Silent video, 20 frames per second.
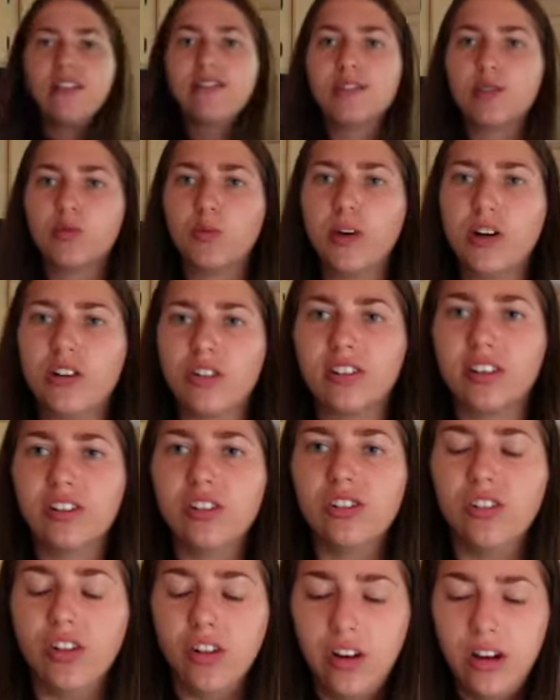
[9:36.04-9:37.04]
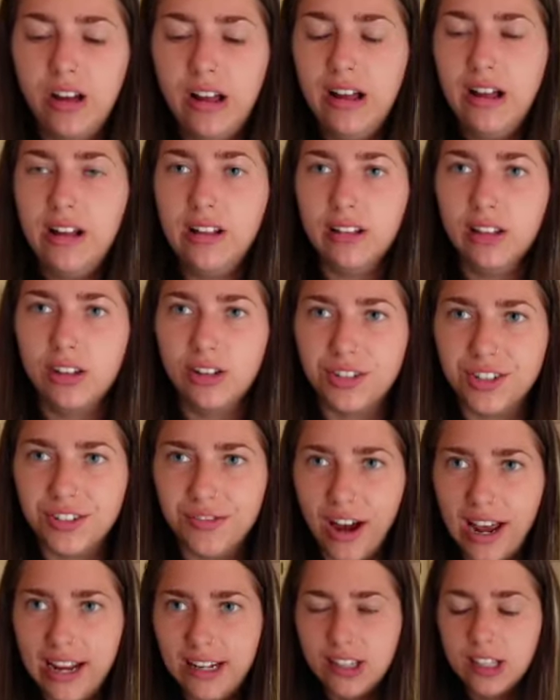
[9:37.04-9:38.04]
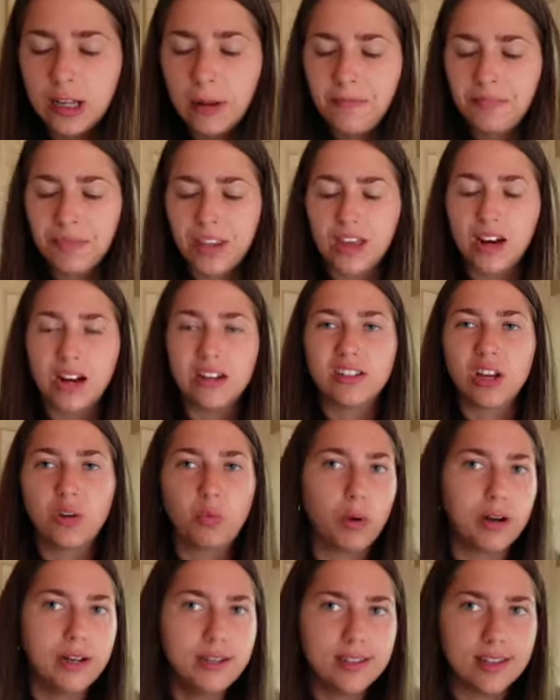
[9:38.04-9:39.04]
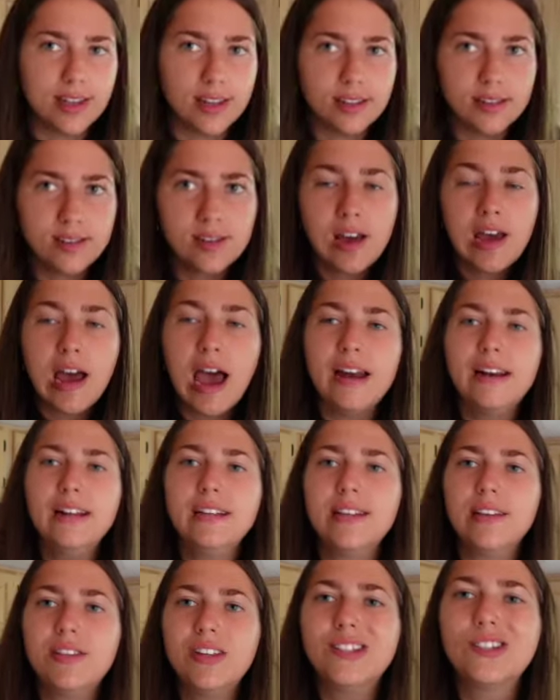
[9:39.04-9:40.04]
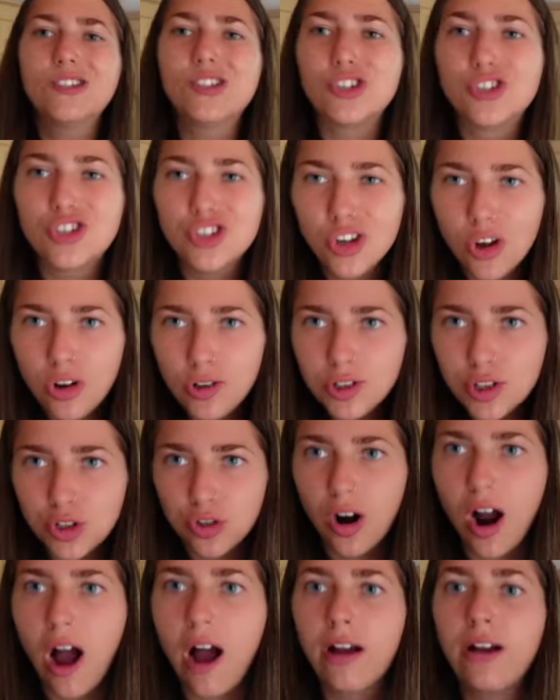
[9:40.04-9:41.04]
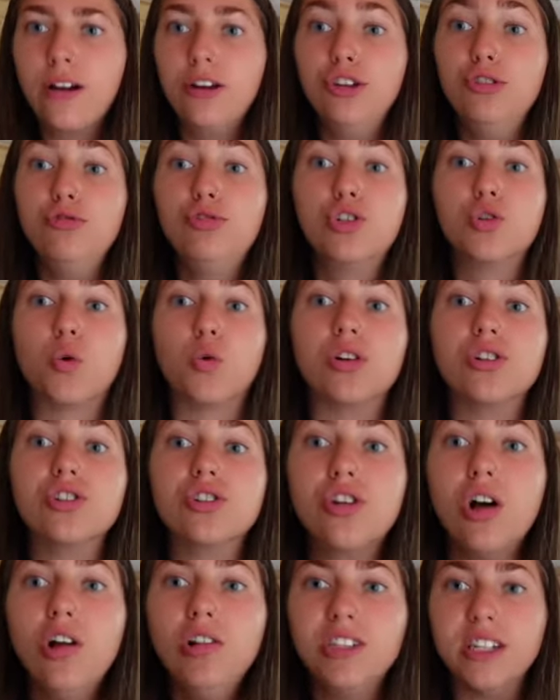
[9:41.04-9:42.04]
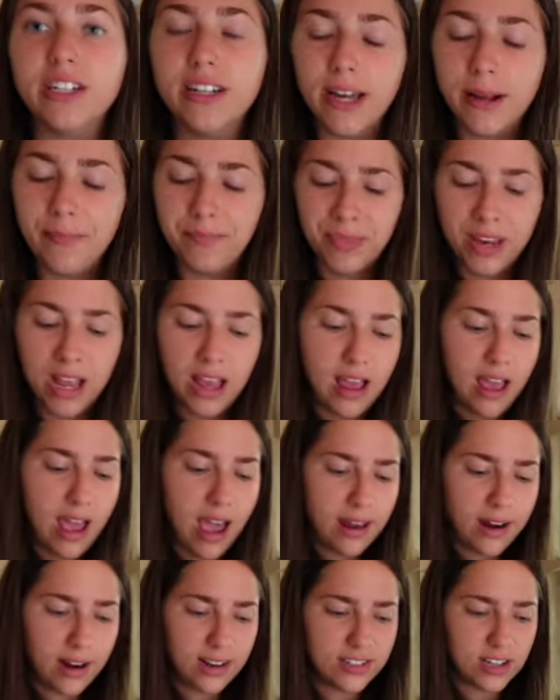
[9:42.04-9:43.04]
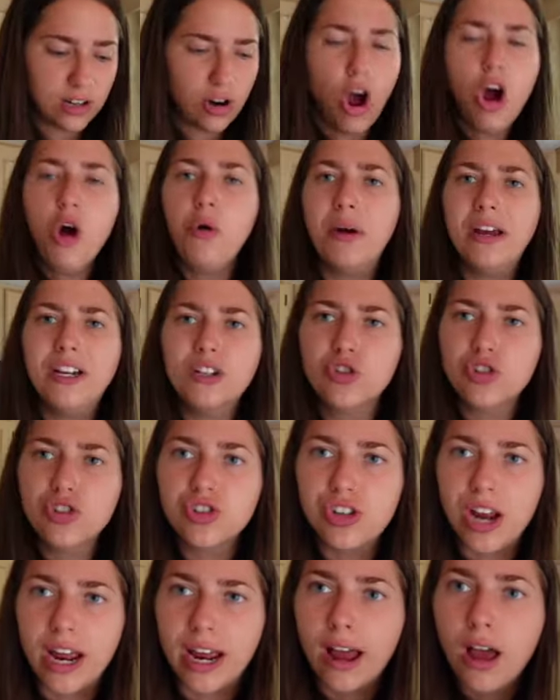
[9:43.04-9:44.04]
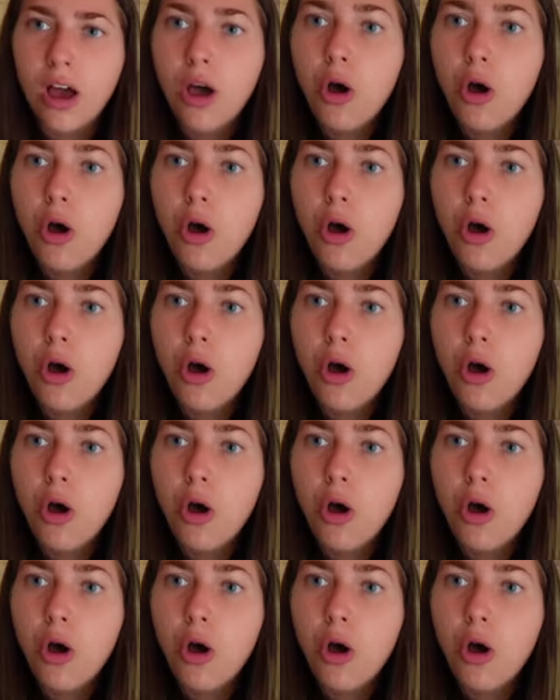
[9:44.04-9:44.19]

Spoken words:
this weird little device and I said, what is this? And he said, this is a salt crock. You store salt in it. And I said, oh, interesting.